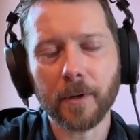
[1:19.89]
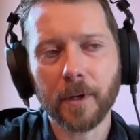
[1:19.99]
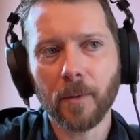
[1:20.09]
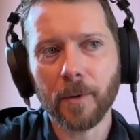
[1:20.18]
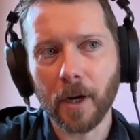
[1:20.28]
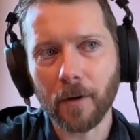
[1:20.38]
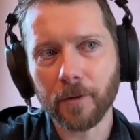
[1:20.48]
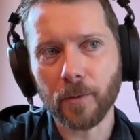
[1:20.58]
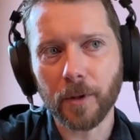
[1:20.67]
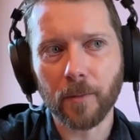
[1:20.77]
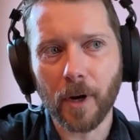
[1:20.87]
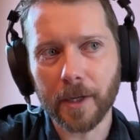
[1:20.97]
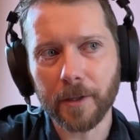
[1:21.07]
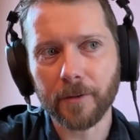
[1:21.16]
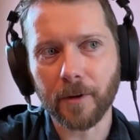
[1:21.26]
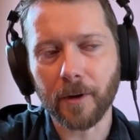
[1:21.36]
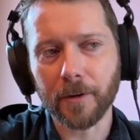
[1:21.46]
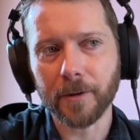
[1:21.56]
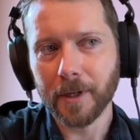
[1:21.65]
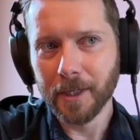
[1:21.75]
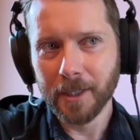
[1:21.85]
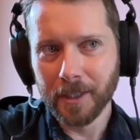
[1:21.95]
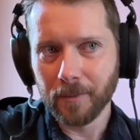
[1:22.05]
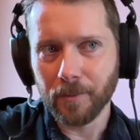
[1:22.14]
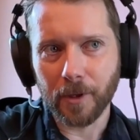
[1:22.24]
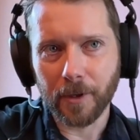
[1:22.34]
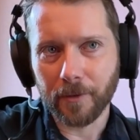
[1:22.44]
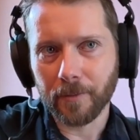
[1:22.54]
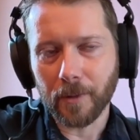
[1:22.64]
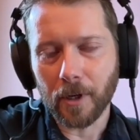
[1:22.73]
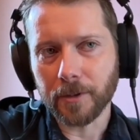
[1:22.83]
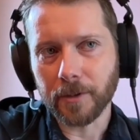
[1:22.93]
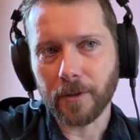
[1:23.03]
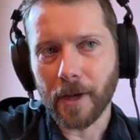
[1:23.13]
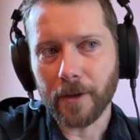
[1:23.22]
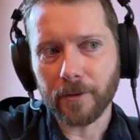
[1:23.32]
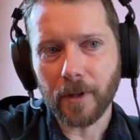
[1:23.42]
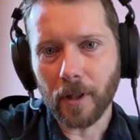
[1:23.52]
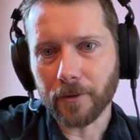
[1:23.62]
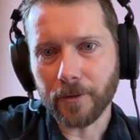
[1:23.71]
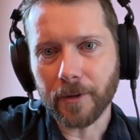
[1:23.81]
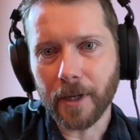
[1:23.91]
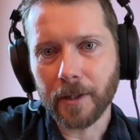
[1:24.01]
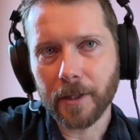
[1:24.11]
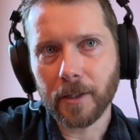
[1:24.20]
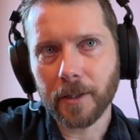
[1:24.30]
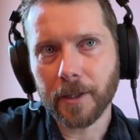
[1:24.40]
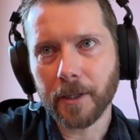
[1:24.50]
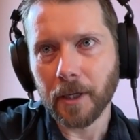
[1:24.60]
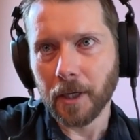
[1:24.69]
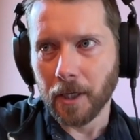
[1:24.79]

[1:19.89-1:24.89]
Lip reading: But we got off to a really rocky start, put us hundreds of thousands of dollars in debt legally.